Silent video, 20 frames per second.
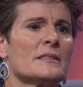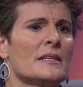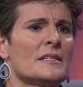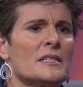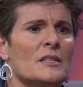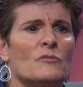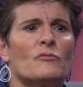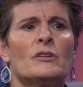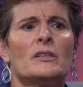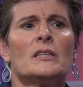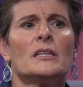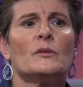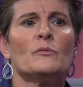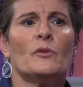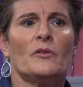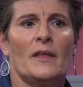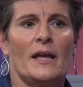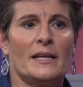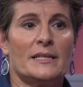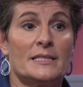And I said, Really?
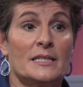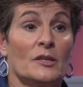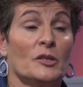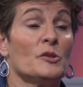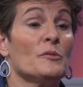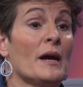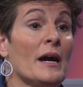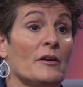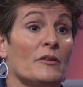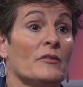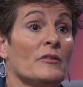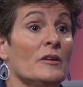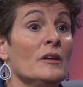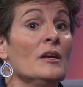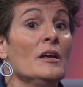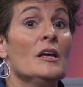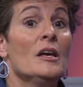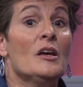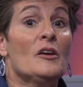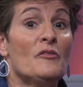Will that tell you how to
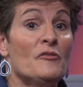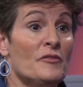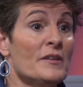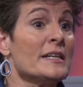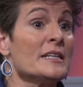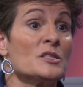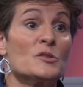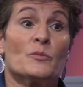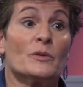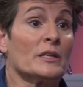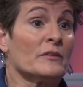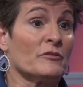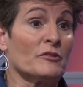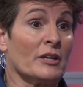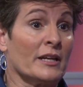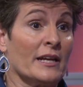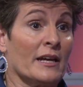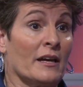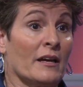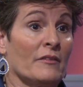fix whatever
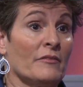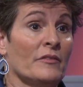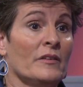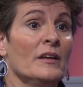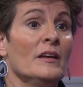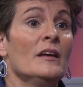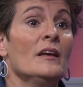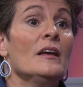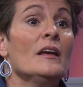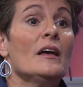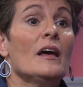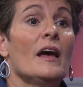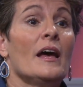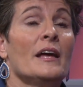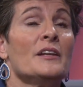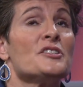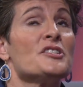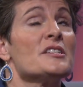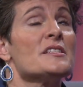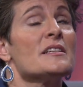I have?
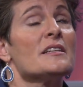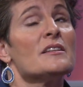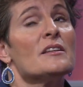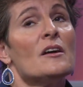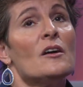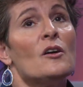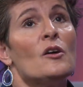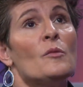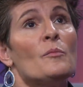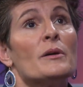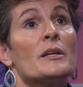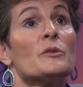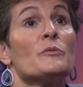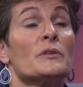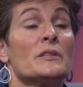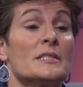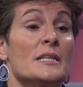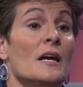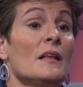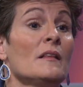And she said, No, but it
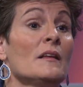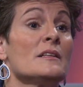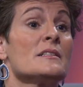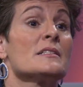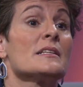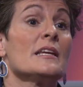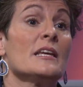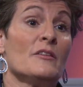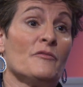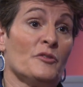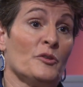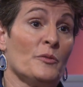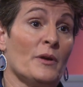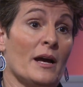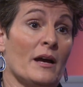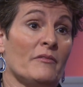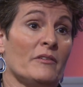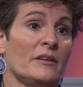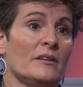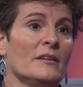will tell us if you
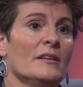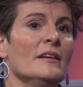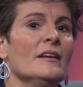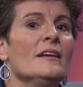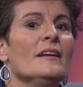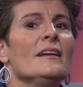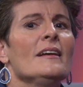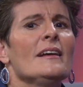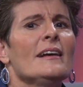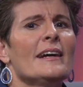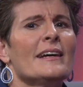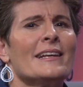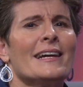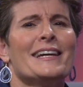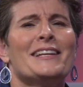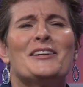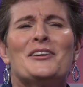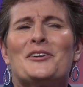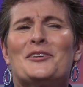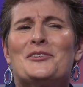have it. And
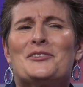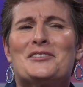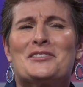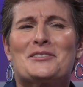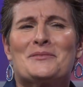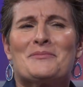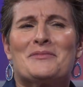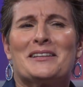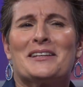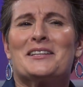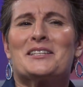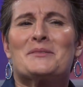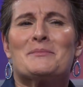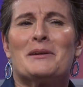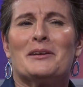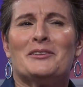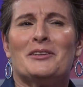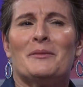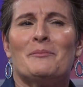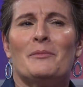I had heard some things
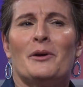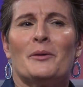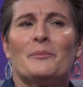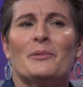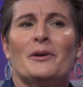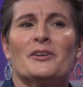about lumbar mm.